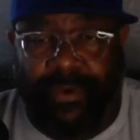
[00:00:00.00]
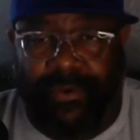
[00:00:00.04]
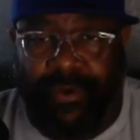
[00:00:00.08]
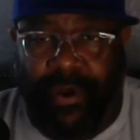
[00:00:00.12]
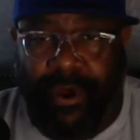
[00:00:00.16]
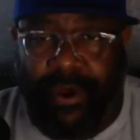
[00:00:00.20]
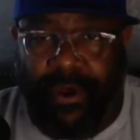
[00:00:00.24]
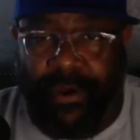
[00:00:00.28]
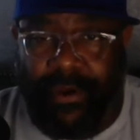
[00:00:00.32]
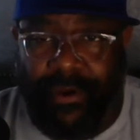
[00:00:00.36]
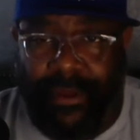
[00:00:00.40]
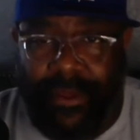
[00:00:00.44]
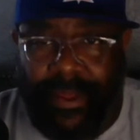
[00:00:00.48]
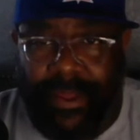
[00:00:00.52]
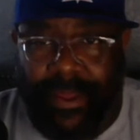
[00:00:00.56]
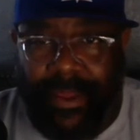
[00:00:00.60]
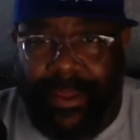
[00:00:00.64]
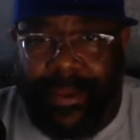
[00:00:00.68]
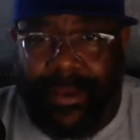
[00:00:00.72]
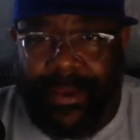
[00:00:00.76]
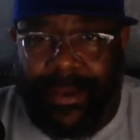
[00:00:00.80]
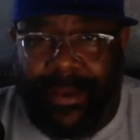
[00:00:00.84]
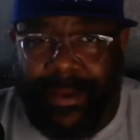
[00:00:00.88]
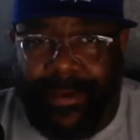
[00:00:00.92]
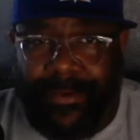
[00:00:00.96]
wrong.
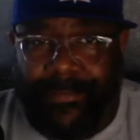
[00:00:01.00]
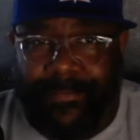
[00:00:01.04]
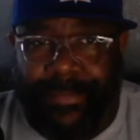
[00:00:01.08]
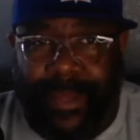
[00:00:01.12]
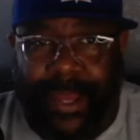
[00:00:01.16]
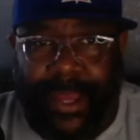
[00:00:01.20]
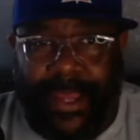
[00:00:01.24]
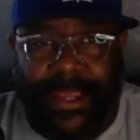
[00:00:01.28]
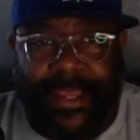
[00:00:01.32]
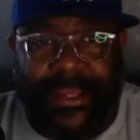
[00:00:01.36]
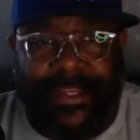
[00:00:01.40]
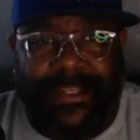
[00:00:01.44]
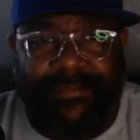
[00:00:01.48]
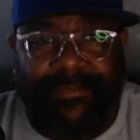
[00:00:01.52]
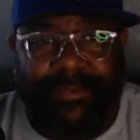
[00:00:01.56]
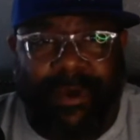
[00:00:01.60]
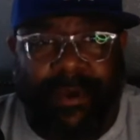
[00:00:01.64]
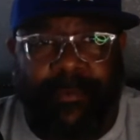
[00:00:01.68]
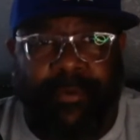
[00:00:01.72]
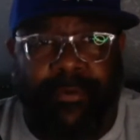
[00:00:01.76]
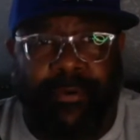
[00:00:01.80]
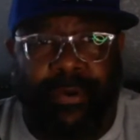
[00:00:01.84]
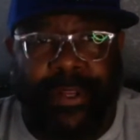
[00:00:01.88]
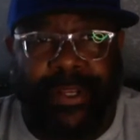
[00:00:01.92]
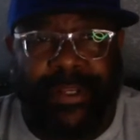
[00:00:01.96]
I guess my
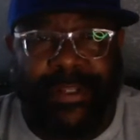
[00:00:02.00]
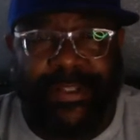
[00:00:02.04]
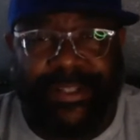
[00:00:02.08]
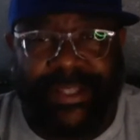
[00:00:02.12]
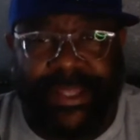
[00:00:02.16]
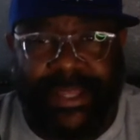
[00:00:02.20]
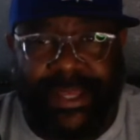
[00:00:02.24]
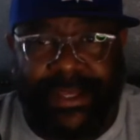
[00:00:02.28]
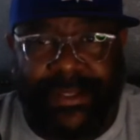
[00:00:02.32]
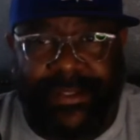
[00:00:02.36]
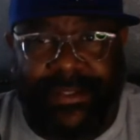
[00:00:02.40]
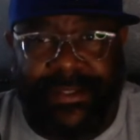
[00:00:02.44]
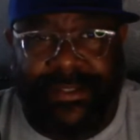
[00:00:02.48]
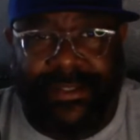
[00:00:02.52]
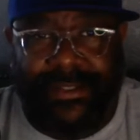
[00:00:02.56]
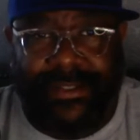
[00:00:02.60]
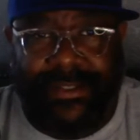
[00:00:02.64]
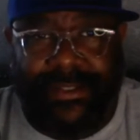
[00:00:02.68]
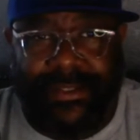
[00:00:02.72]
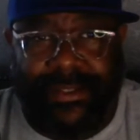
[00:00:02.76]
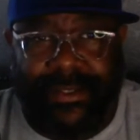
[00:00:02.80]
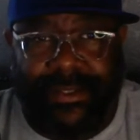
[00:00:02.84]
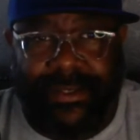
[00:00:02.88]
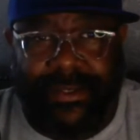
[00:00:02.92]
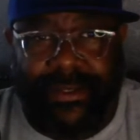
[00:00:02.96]
point is this:
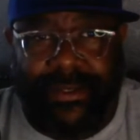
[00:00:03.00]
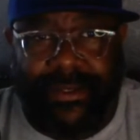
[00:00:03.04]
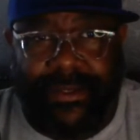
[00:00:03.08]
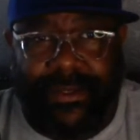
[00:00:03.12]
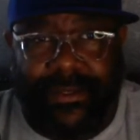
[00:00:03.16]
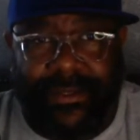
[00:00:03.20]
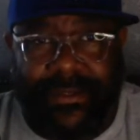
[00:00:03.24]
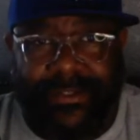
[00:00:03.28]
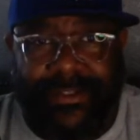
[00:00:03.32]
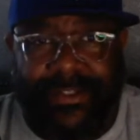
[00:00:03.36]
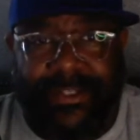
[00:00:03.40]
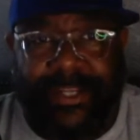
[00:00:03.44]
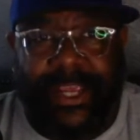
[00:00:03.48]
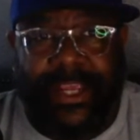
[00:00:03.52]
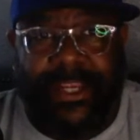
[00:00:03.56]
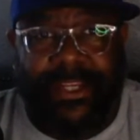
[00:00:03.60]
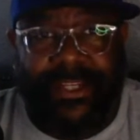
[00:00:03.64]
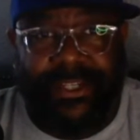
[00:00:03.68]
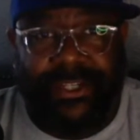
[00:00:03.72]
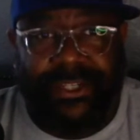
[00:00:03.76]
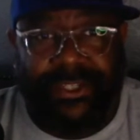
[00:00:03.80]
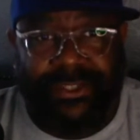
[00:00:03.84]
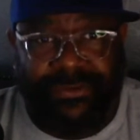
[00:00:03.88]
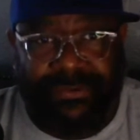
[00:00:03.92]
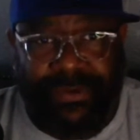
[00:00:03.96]
chase
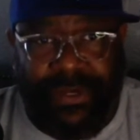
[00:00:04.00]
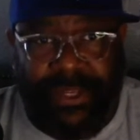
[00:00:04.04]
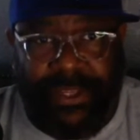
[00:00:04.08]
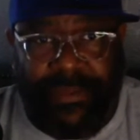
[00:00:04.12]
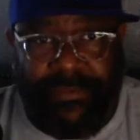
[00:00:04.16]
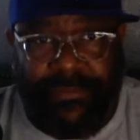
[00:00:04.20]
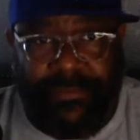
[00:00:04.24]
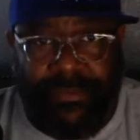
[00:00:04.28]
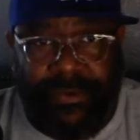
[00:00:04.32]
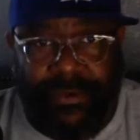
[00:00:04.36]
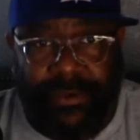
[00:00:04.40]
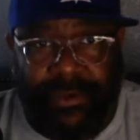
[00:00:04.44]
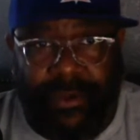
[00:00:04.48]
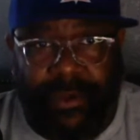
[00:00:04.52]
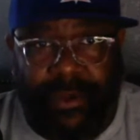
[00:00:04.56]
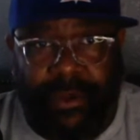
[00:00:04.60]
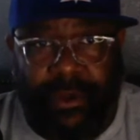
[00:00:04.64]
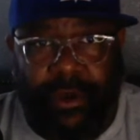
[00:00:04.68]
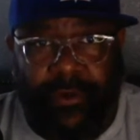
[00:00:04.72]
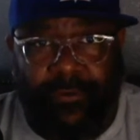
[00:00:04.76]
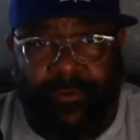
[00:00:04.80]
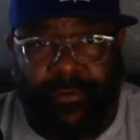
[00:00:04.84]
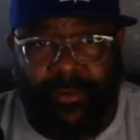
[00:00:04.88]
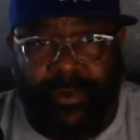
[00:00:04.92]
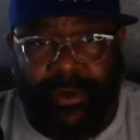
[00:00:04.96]
your dream.
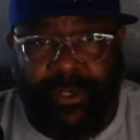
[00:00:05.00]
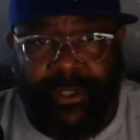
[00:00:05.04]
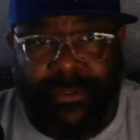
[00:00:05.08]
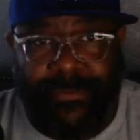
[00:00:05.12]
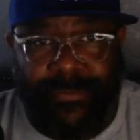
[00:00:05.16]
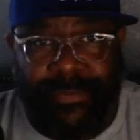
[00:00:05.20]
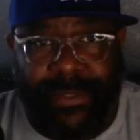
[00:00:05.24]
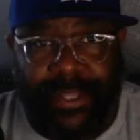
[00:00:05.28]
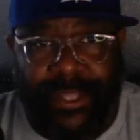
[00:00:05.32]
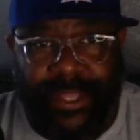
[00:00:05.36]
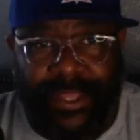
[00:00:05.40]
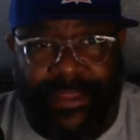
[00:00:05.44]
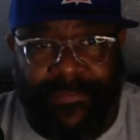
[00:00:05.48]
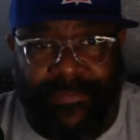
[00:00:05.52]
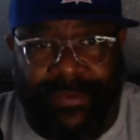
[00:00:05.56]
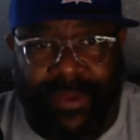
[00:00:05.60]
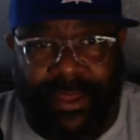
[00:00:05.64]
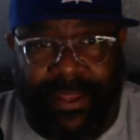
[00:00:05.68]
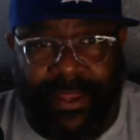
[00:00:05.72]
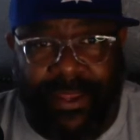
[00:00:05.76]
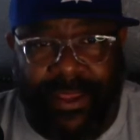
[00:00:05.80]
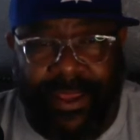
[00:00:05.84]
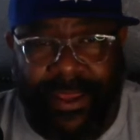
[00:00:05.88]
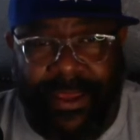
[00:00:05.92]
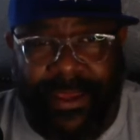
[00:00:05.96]
Go for what you believe
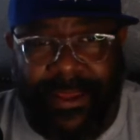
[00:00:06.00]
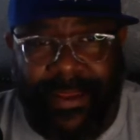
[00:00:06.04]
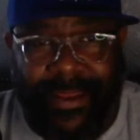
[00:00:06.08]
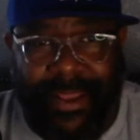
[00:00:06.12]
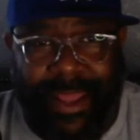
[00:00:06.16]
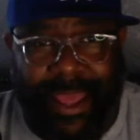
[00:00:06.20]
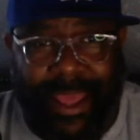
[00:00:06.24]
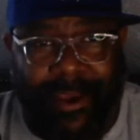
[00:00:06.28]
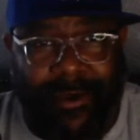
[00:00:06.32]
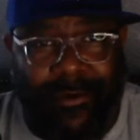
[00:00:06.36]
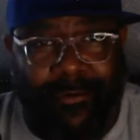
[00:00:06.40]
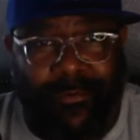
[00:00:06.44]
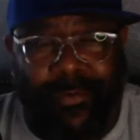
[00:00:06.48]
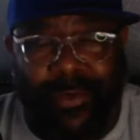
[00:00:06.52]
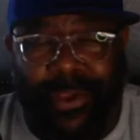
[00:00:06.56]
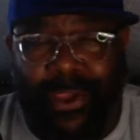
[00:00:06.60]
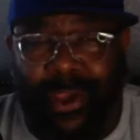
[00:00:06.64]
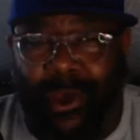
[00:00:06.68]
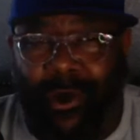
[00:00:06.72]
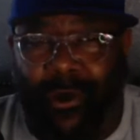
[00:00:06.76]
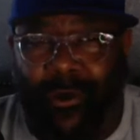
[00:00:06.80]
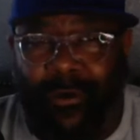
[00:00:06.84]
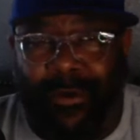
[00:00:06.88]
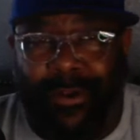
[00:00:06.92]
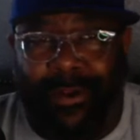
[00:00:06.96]
in. Now, we
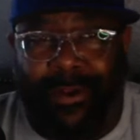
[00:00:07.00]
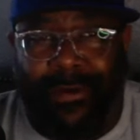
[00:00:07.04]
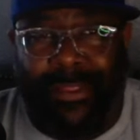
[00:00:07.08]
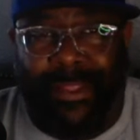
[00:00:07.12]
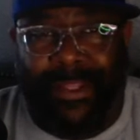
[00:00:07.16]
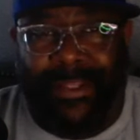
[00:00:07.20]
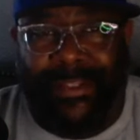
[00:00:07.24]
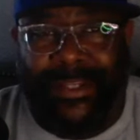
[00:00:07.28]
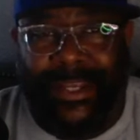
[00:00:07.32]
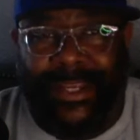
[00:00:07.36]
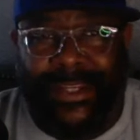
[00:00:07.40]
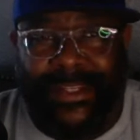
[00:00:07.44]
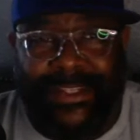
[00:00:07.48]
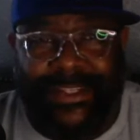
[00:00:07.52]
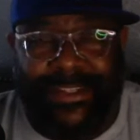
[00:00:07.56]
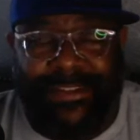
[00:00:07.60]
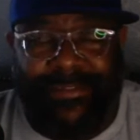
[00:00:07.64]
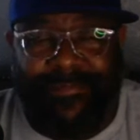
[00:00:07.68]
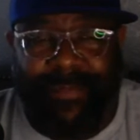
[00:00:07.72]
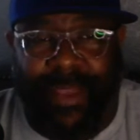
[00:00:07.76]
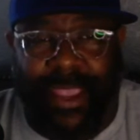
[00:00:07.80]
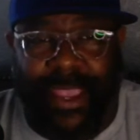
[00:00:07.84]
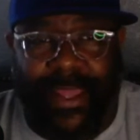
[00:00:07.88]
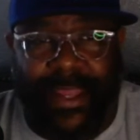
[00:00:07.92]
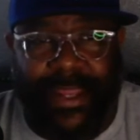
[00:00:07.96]
all know the chances of
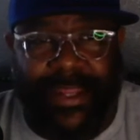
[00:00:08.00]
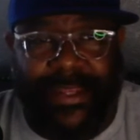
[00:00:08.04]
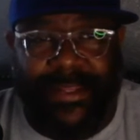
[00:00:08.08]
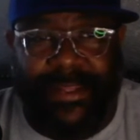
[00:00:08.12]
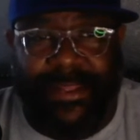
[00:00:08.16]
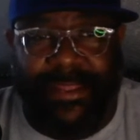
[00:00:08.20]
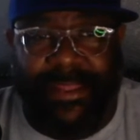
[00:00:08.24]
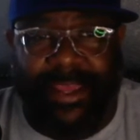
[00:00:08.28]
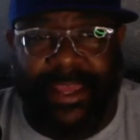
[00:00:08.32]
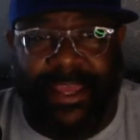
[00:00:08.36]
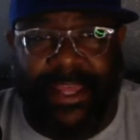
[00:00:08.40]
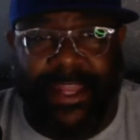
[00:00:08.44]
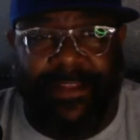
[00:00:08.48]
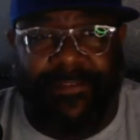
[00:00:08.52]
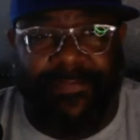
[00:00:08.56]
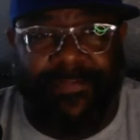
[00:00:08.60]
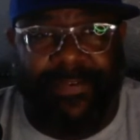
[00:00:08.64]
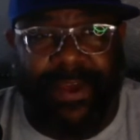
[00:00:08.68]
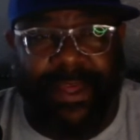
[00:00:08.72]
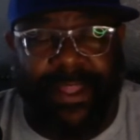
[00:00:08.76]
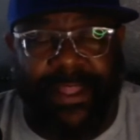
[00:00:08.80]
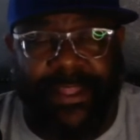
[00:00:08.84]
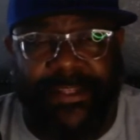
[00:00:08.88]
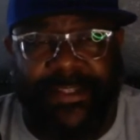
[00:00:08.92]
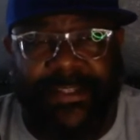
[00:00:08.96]
making it to the
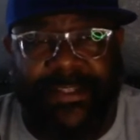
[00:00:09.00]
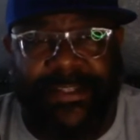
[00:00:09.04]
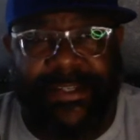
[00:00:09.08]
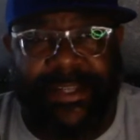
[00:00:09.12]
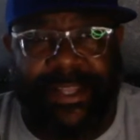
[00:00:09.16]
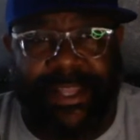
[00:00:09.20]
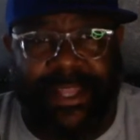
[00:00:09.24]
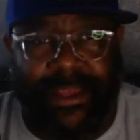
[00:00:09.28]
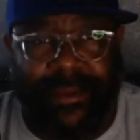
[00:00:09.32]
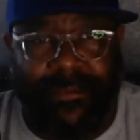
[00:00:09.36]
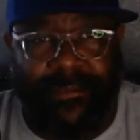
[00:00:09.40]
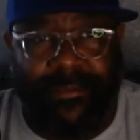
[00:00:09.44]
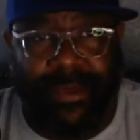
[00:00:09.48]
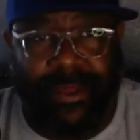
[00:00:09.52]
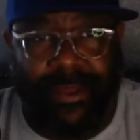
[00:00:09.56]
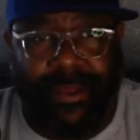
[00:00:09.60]
NFL is slim.